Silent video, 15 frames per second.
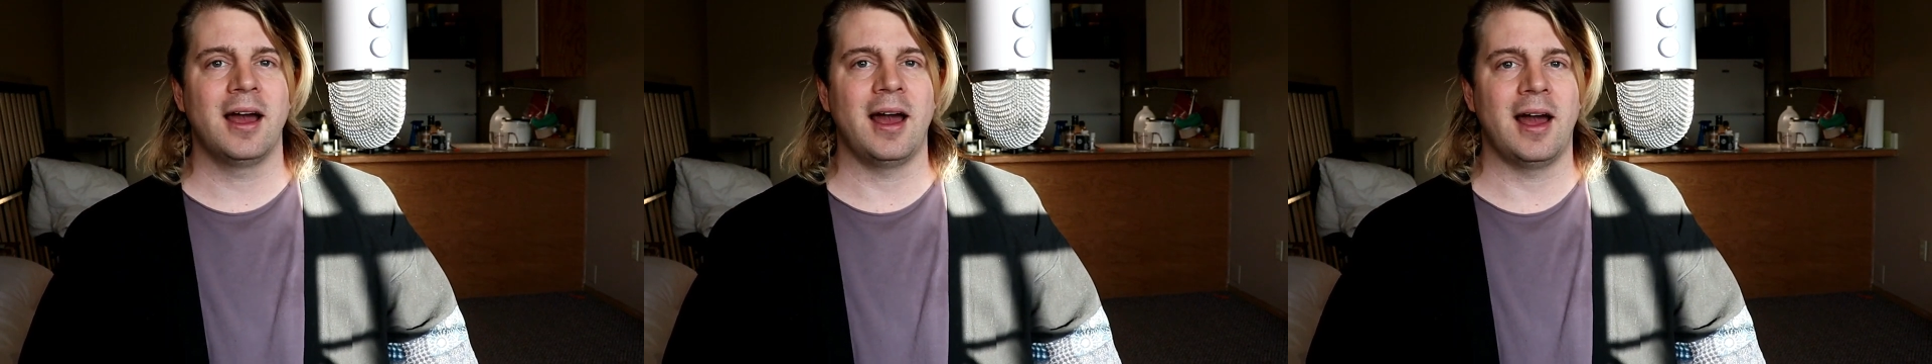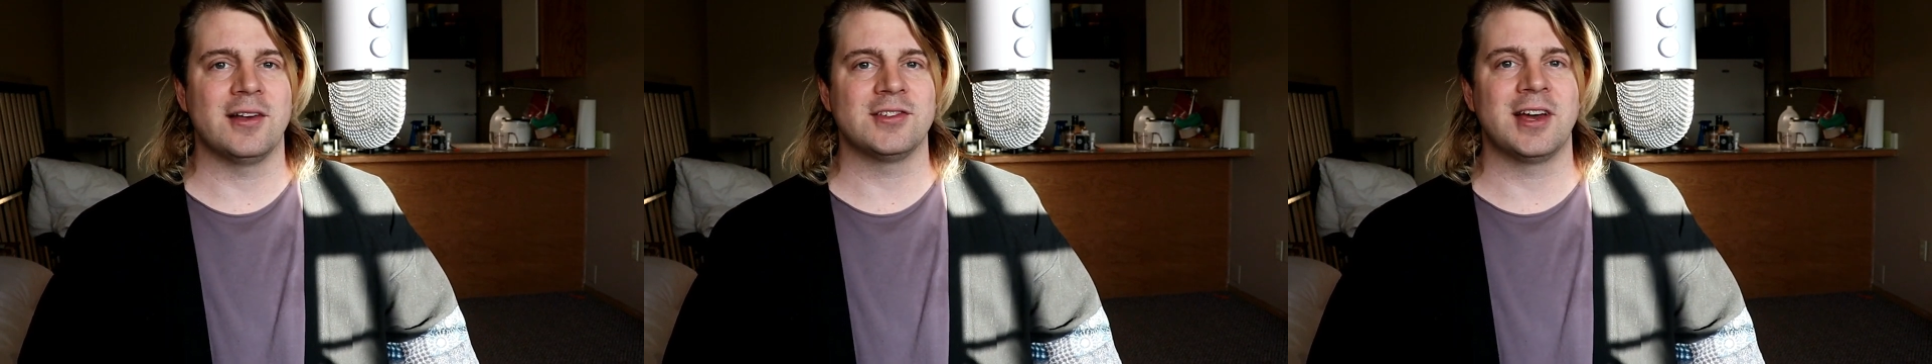
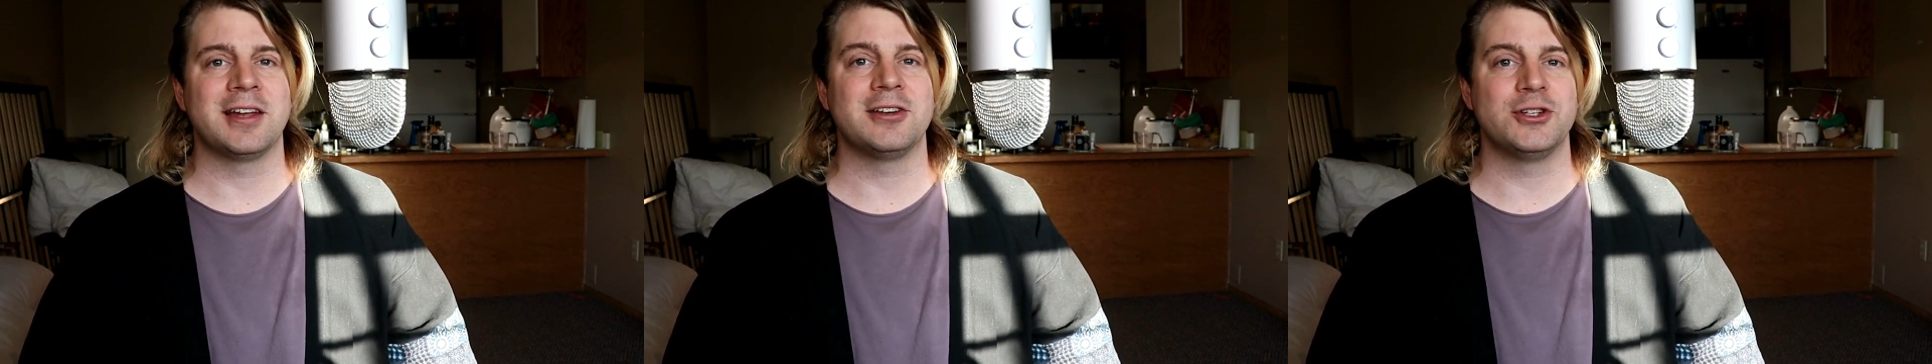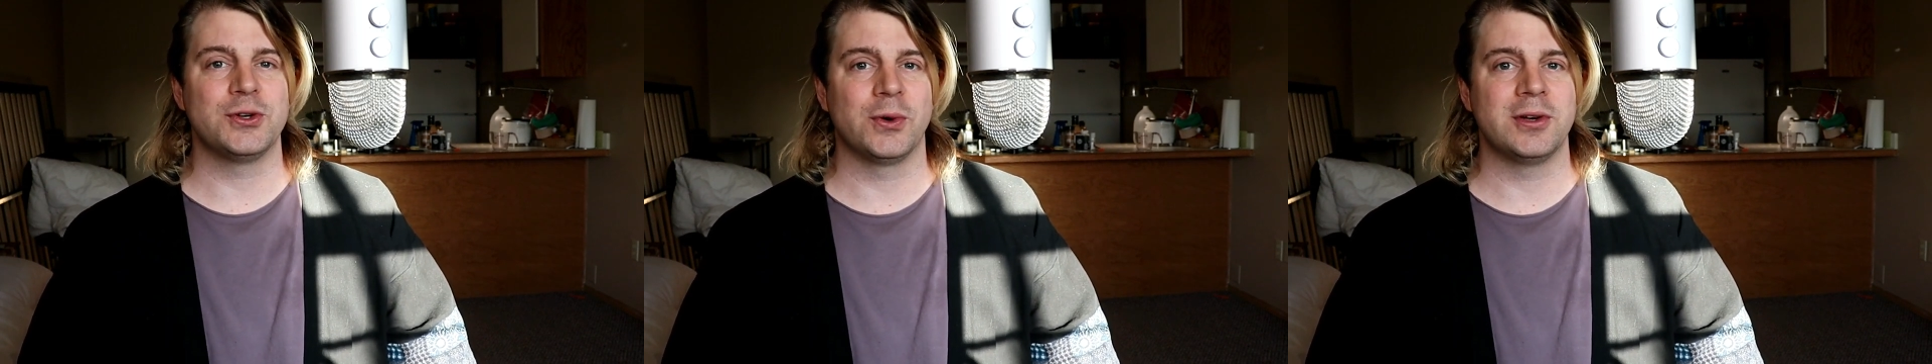as I
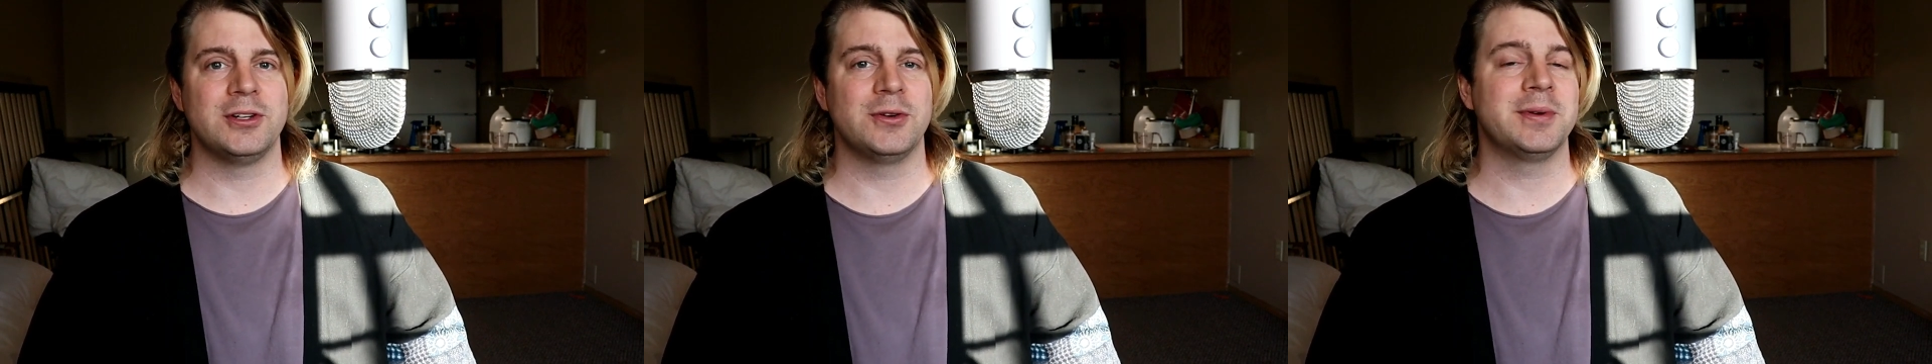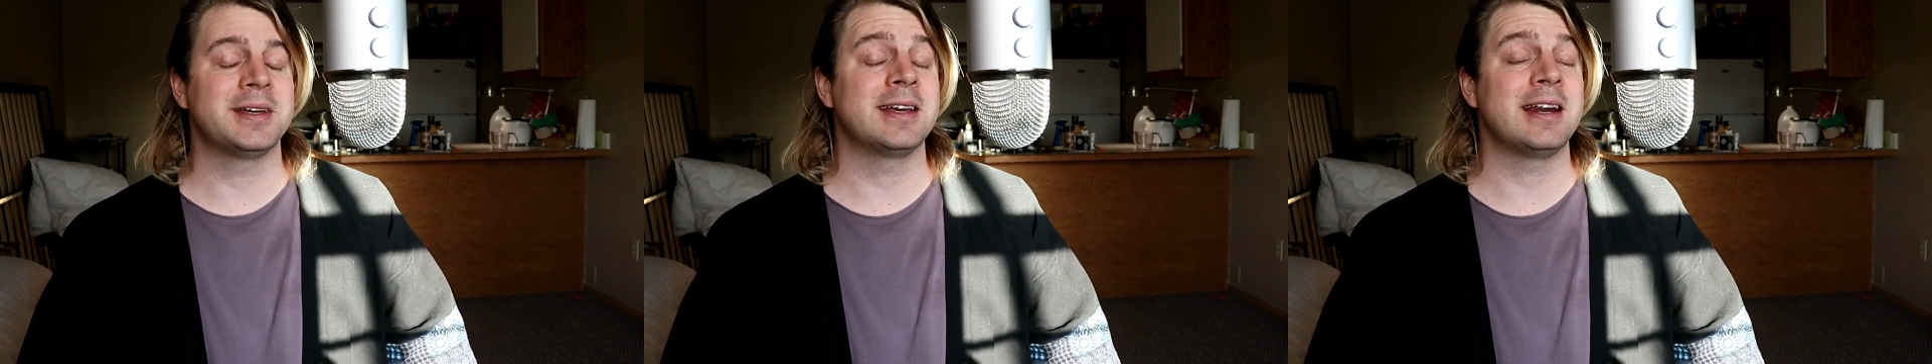enjoy
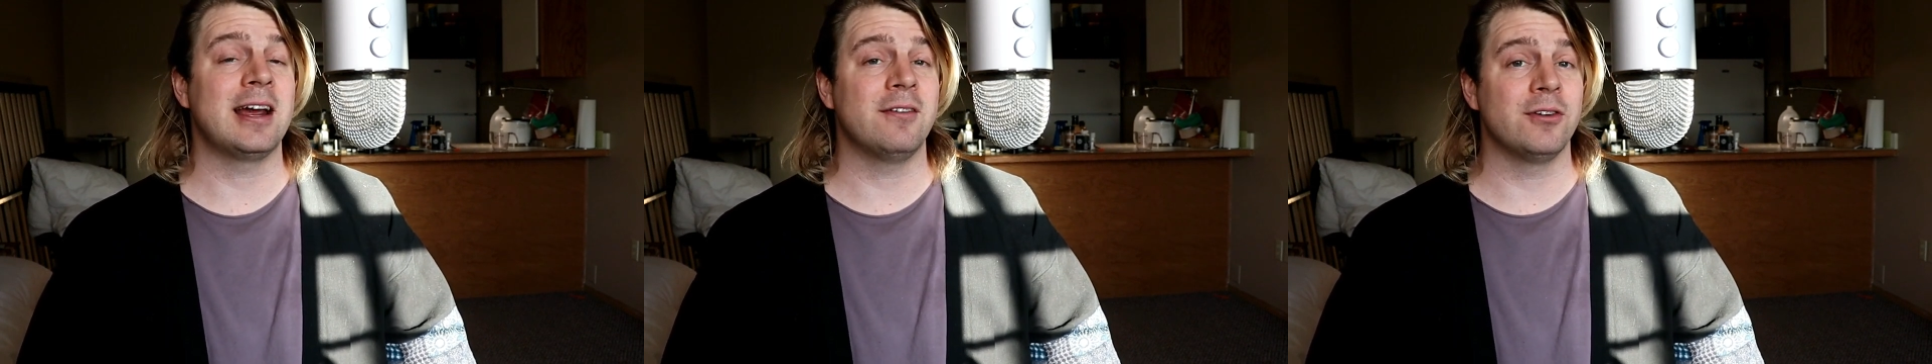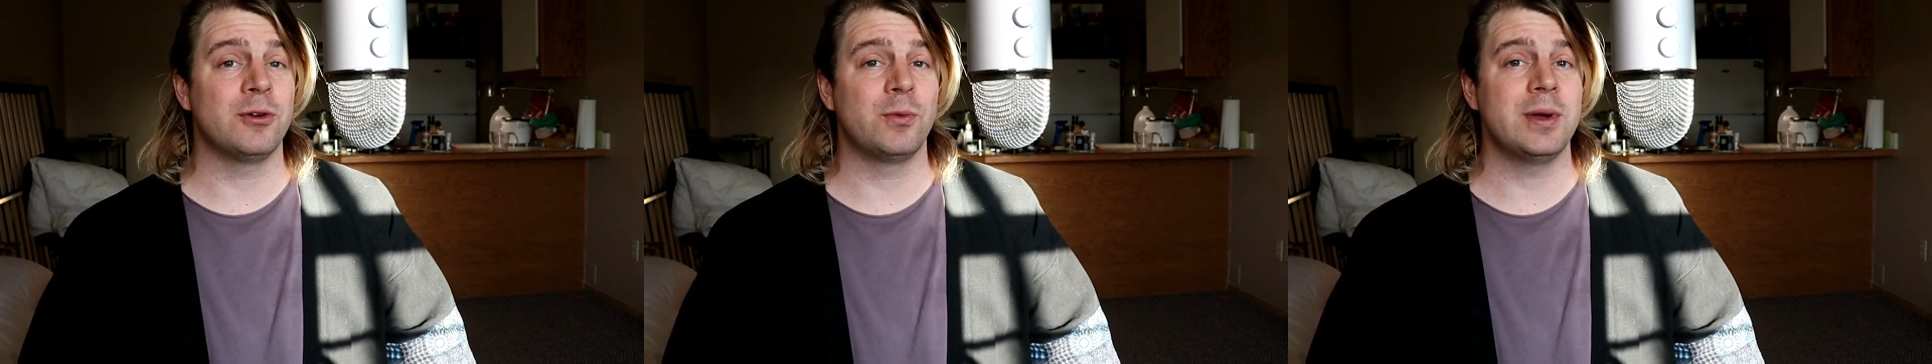doing it
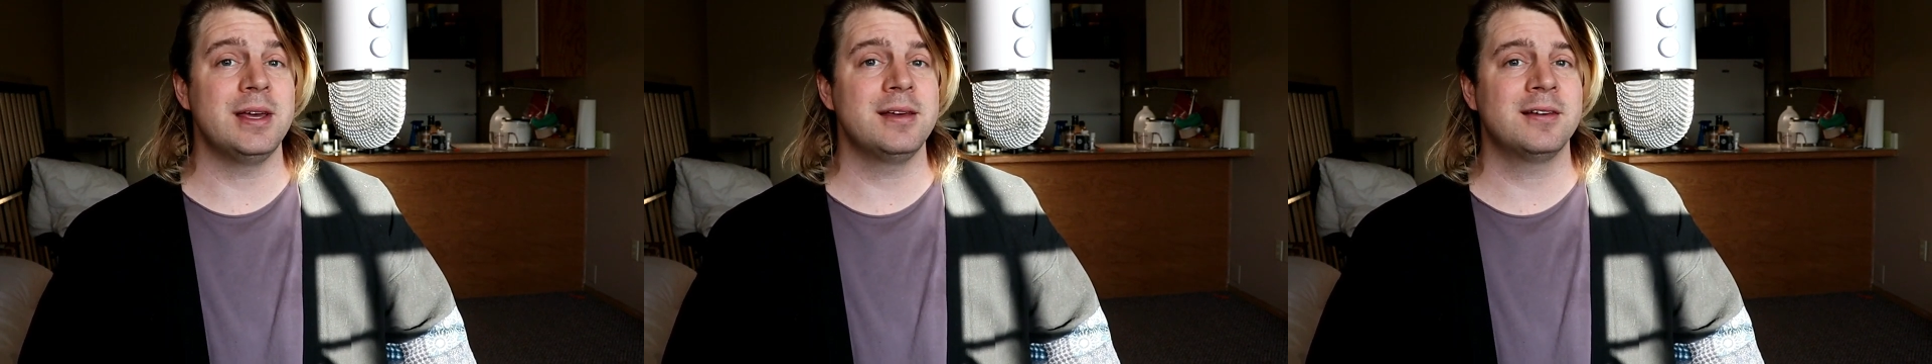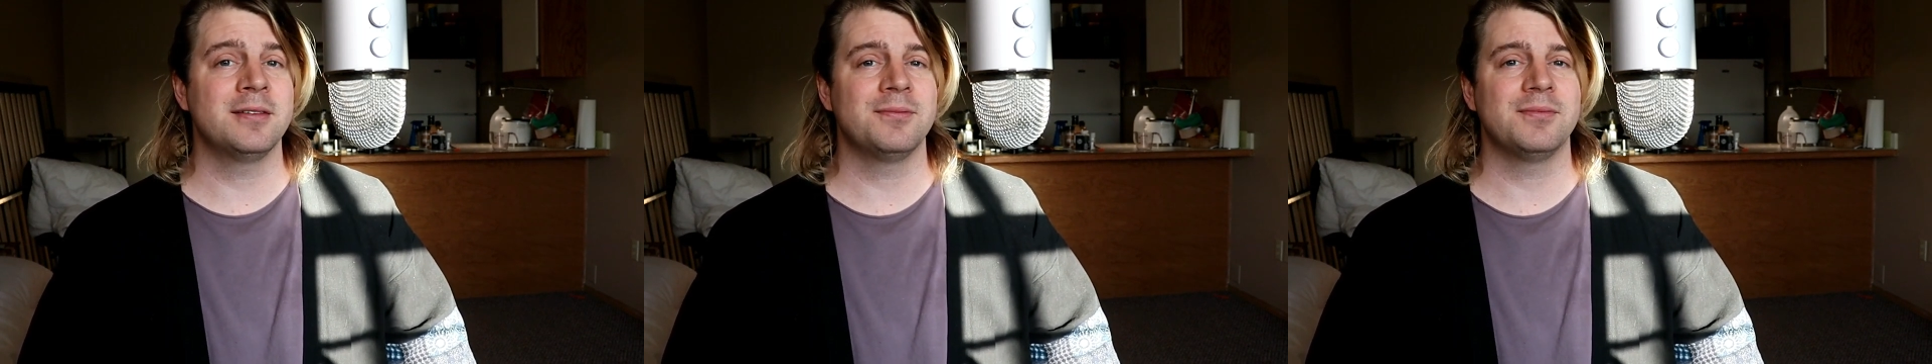every
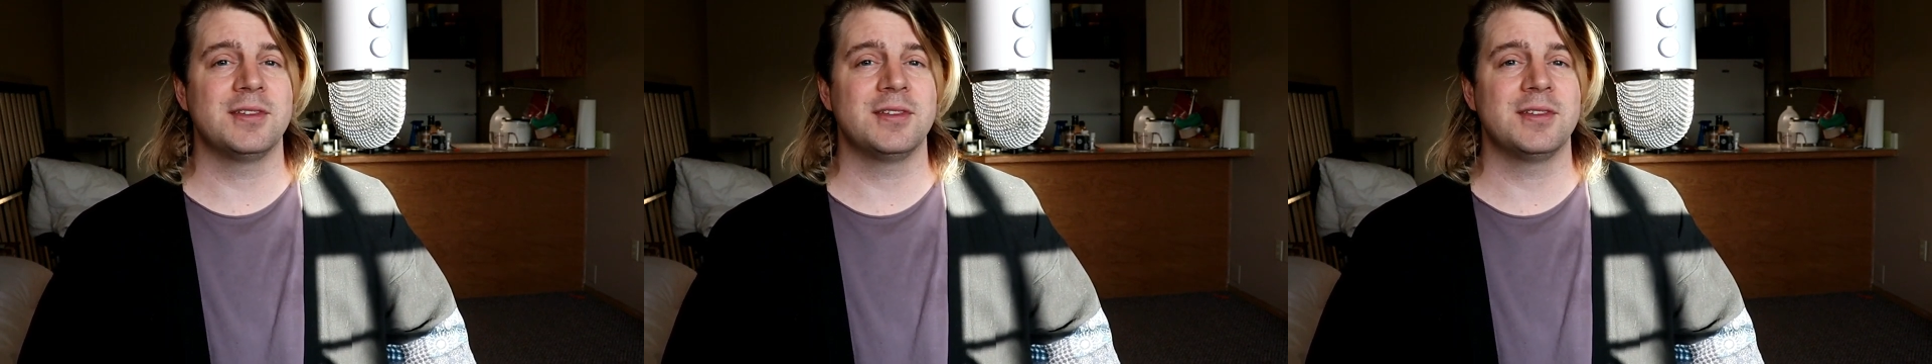week.